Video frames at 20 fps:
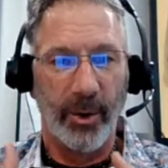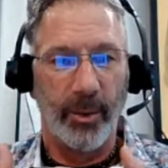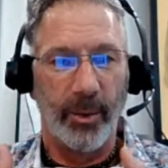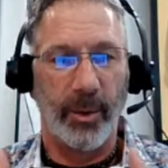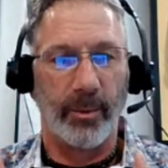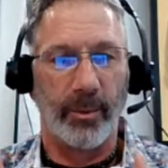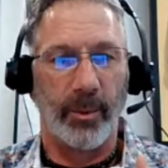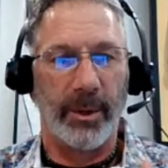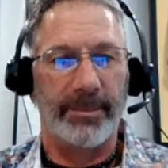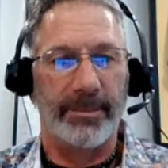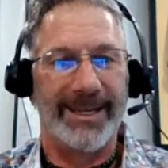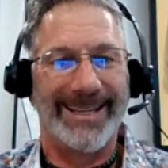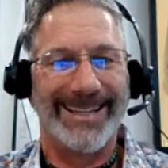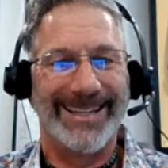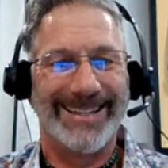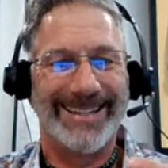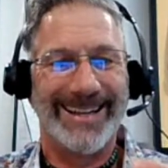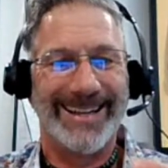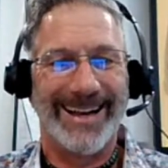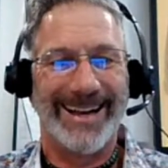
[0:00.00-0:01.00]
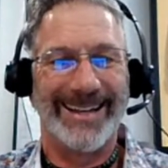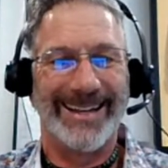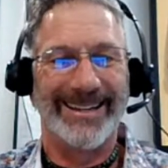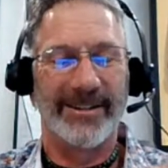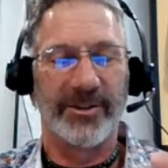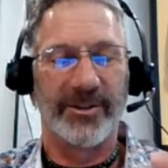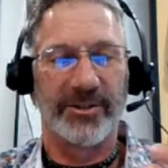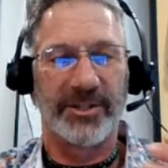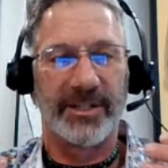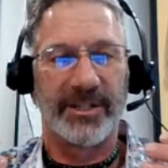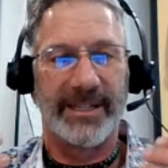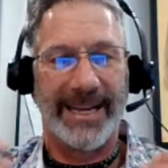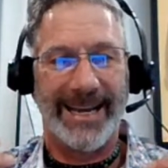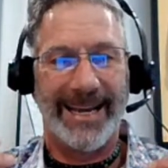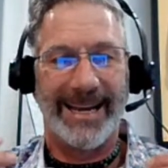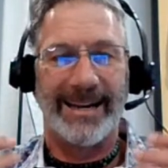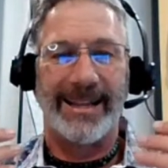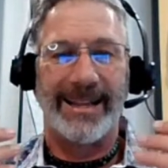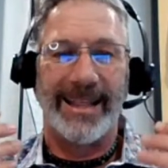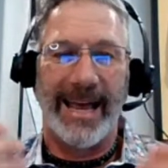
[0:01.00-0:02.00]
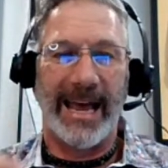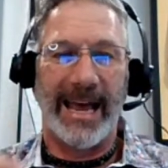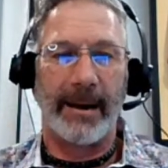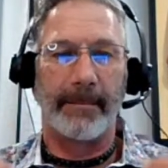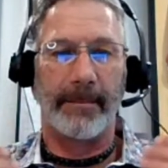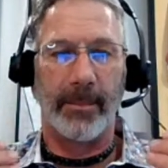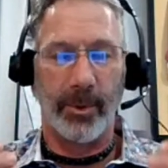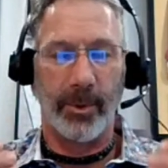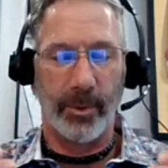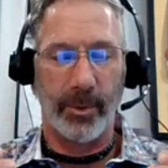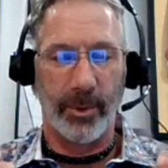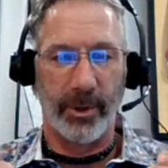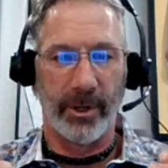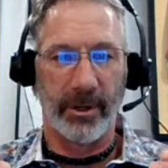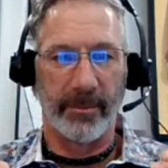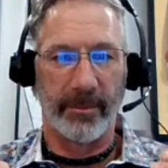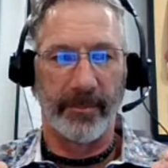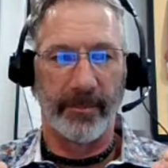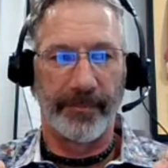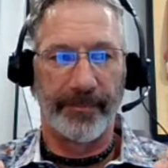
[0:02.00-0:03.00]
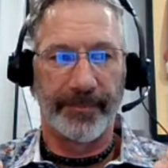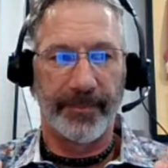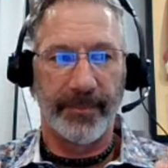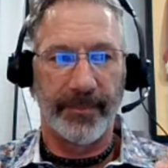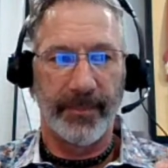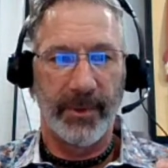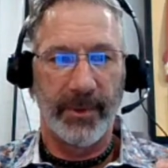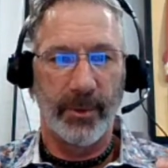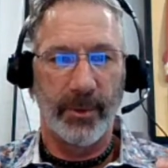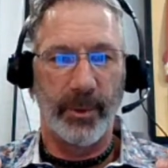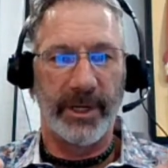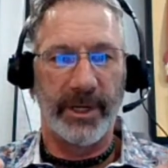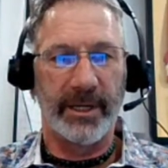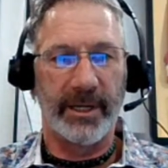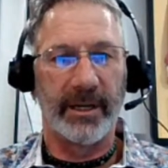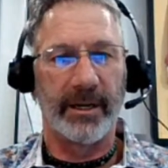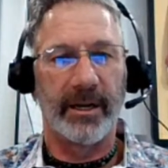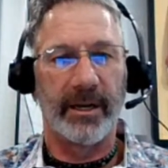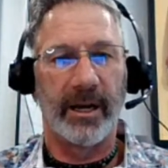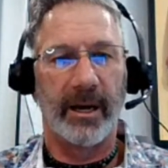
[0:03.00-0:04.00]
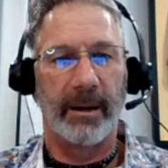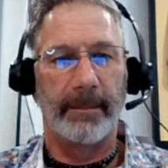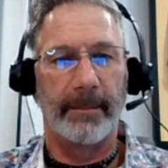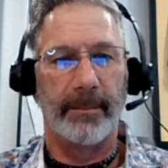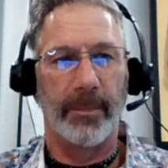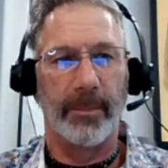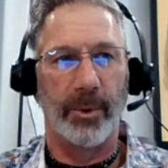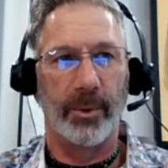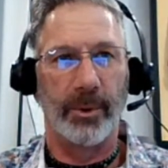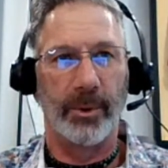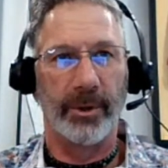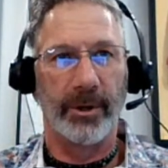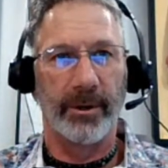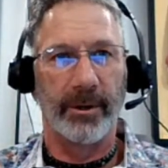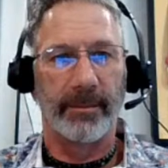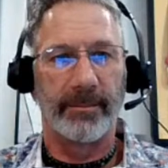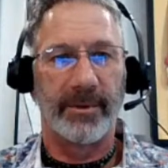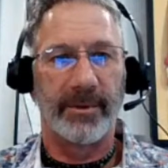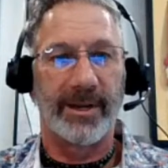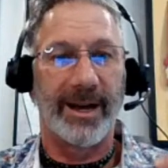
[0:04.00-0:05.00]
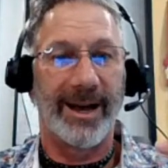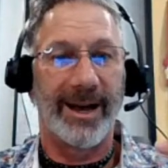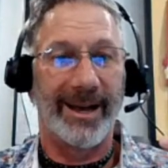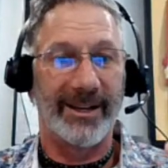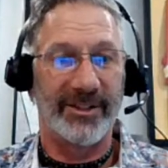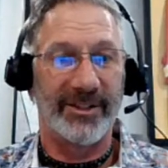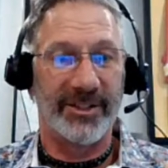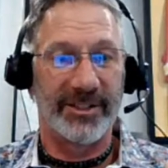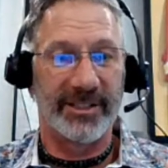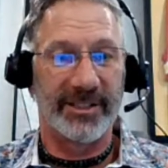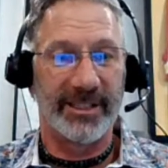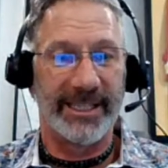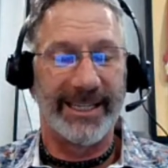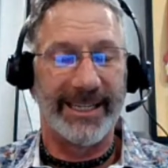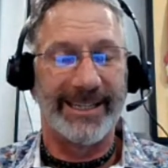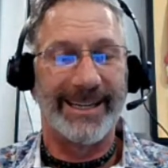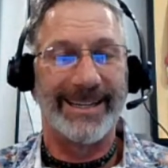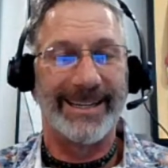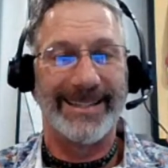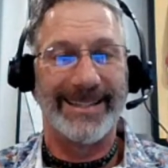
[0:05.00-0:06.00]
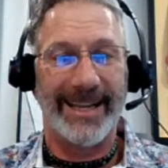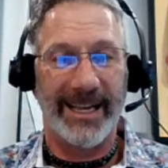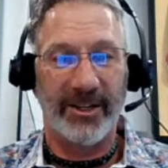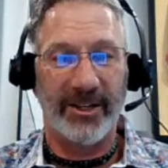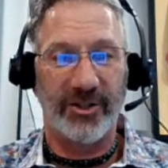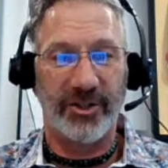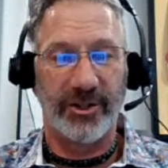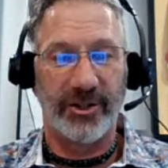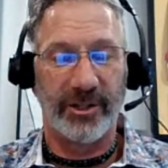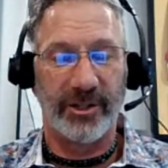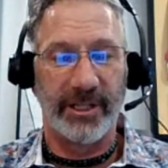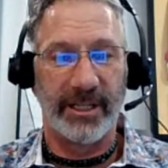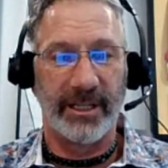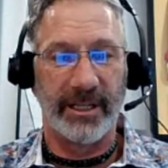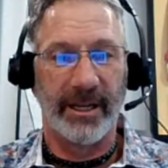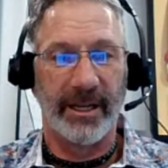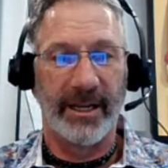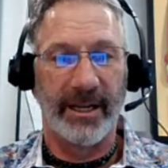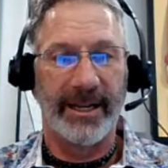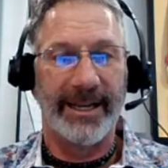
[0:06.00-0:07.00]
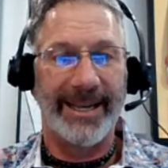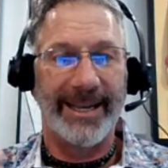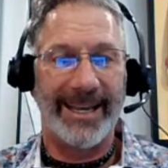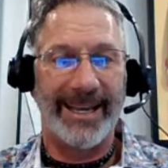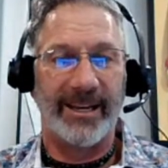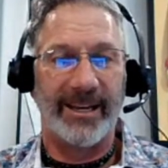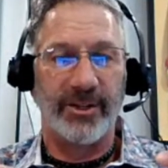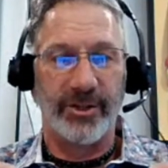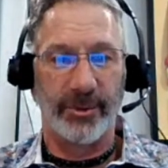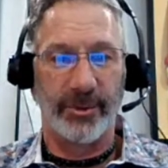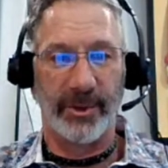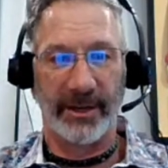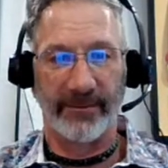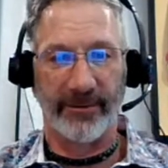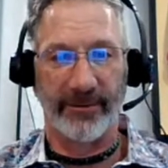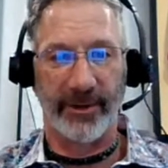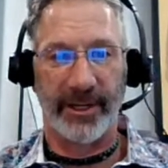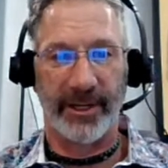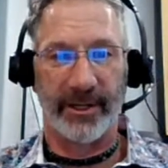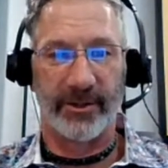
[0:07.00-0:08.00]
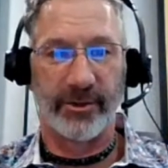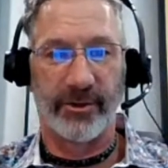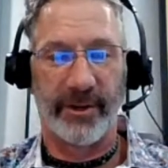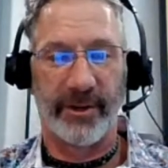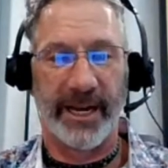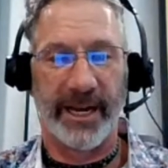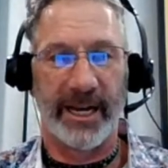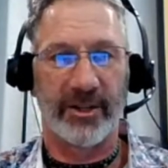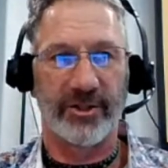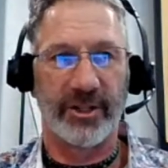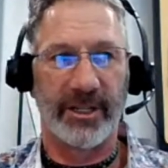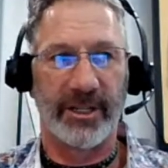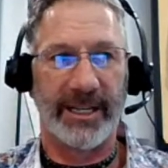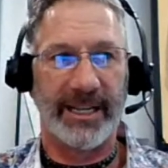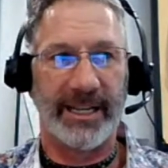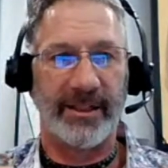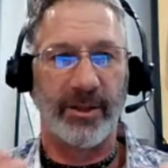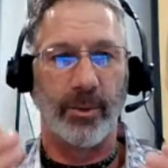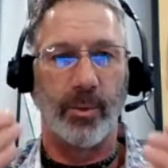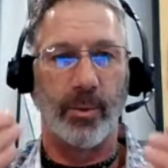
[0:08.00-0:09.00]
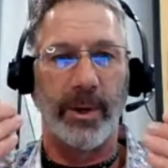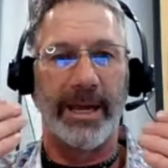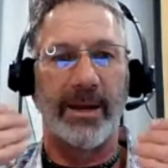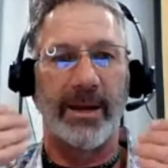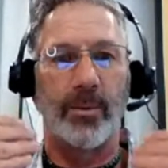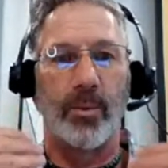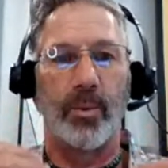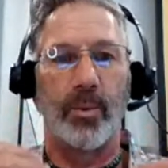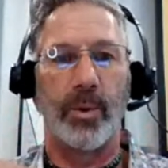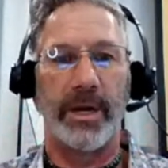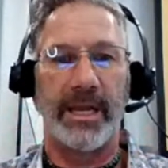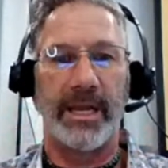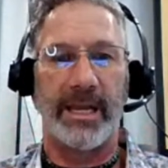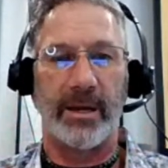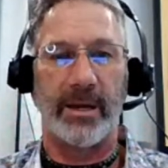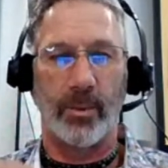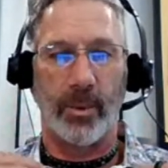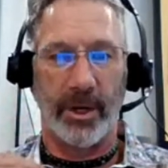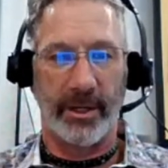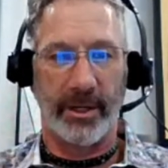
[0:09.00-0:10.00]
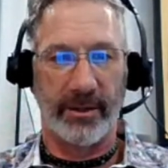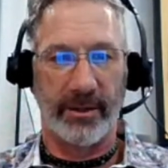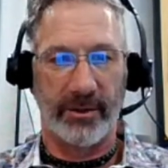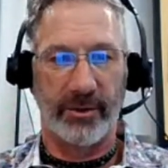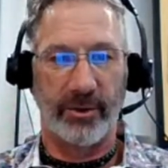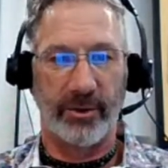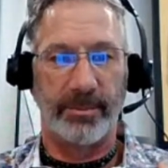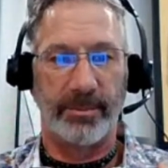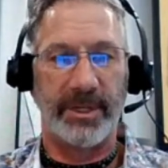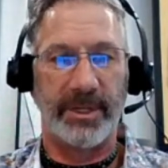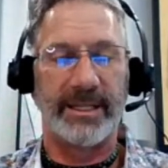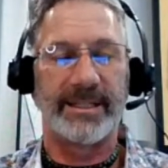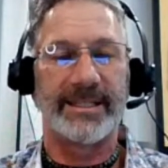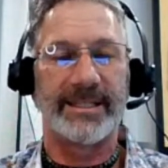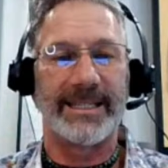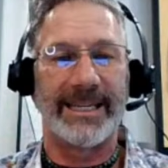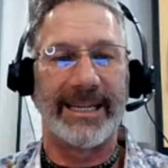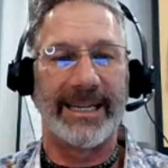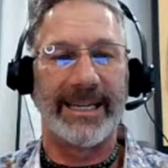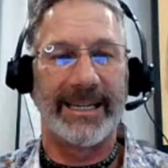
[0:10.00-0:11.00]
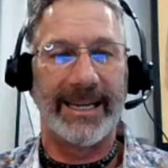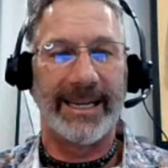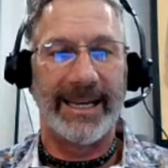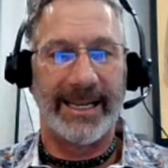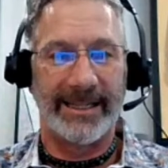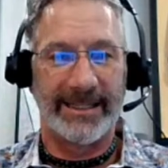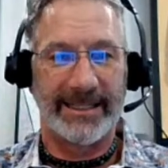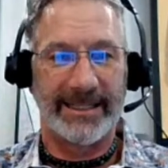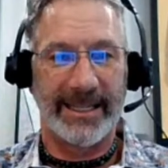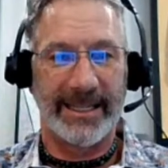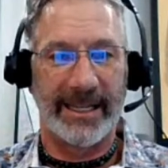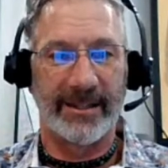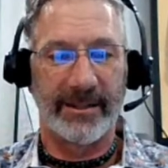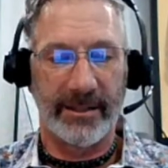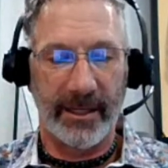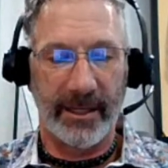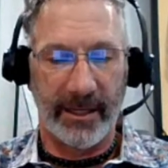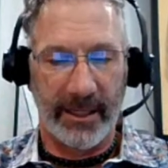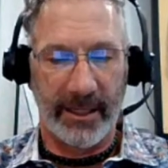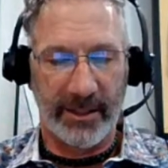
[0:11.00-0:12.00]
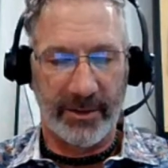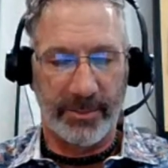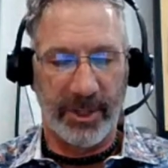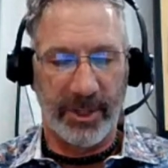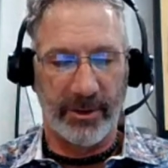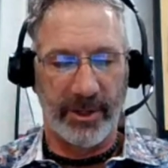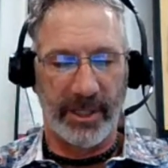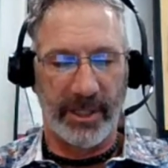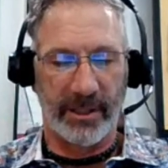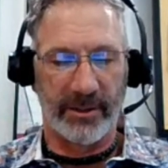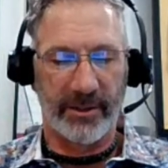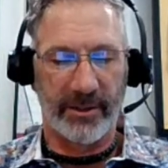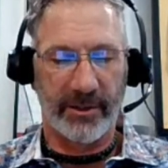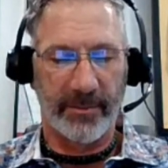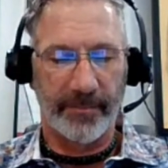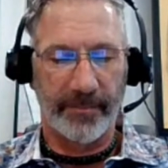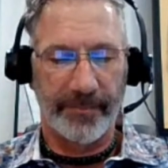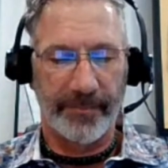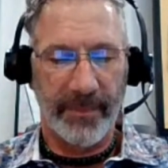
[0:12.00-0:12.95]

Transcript: When we begin to understand that more, we can come more consciously and intentionally into every interaction in the way we want to be seen and sensed and experienced.